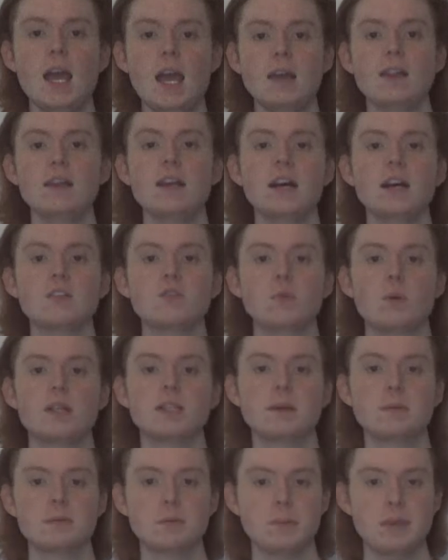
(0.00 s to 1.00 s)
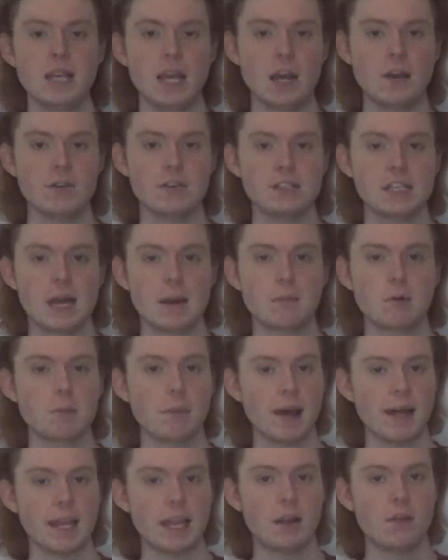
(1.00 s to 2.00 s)
Hey there guys, what is up? It's me, Harry Sandberg,
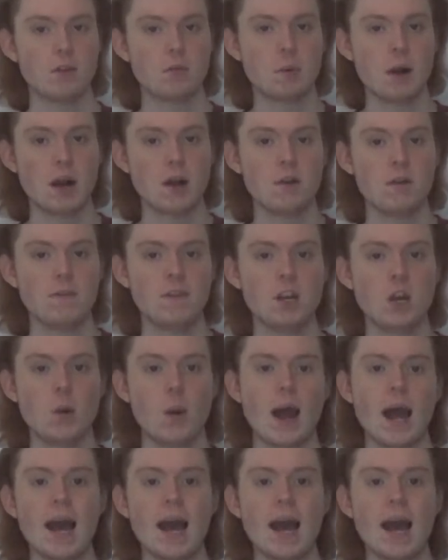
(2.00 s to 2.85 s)
back here with a brand new video,